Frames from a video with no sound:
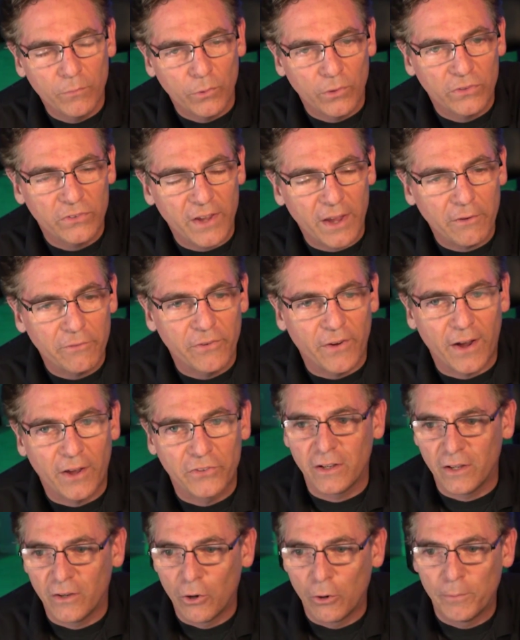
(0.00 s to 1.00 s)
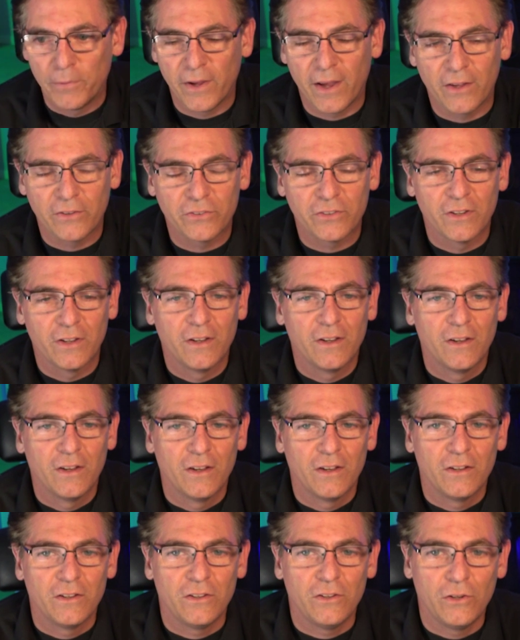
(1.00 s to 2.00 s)
with sound files in OBS.
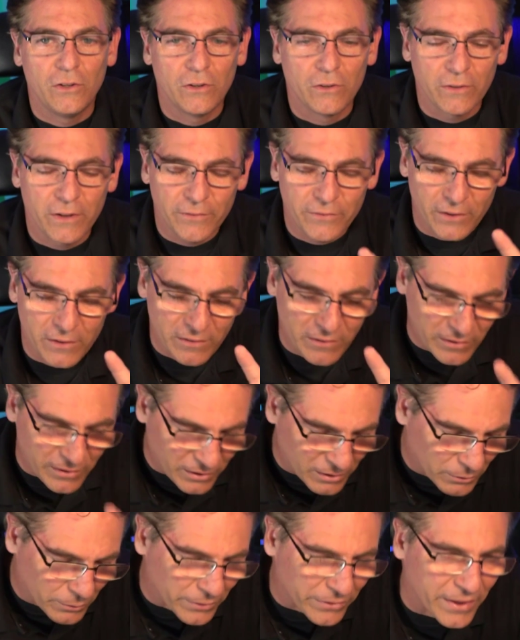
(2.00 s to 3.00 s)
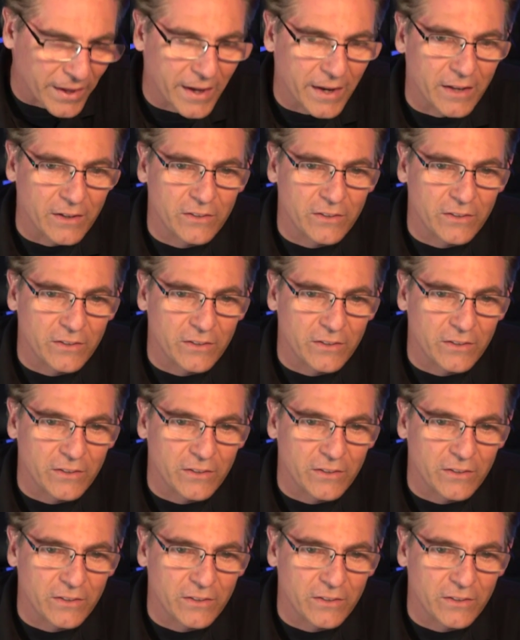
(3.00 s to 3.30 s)
You don't have to deal with that.